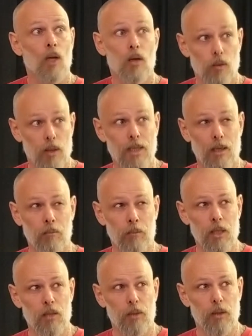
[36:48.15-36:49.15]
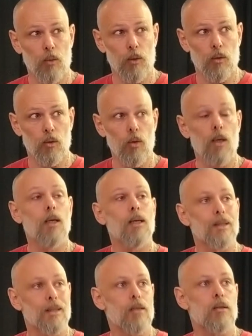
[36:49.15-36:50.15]
So it's that mix between the two.
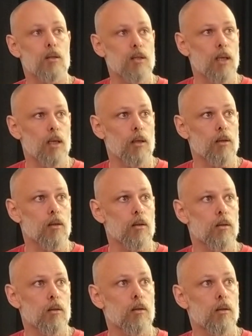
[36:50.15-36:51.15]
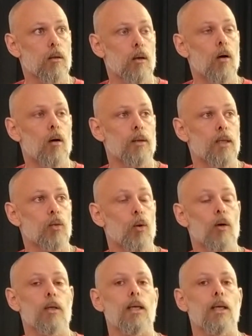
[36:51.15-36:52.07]
That's a salience network.